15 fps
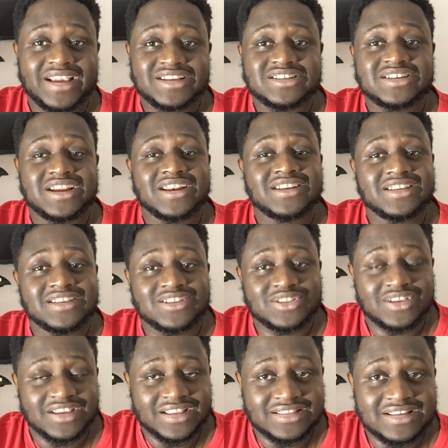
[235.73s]
Nigerian
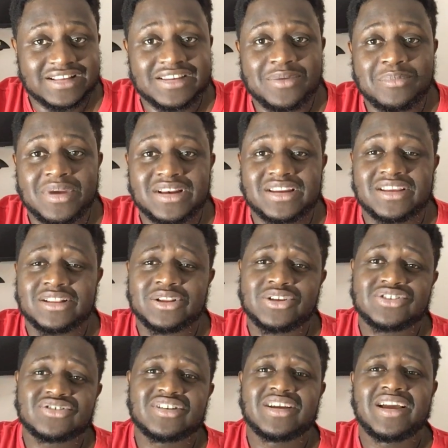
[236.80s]
entertainment
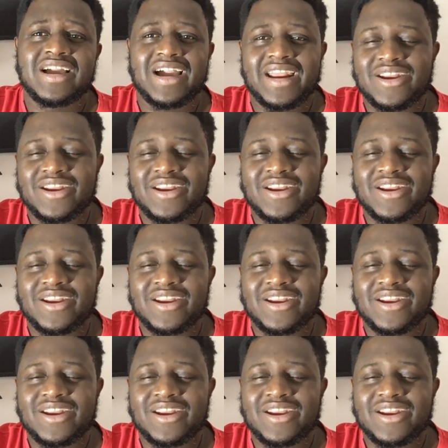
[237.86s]
industry.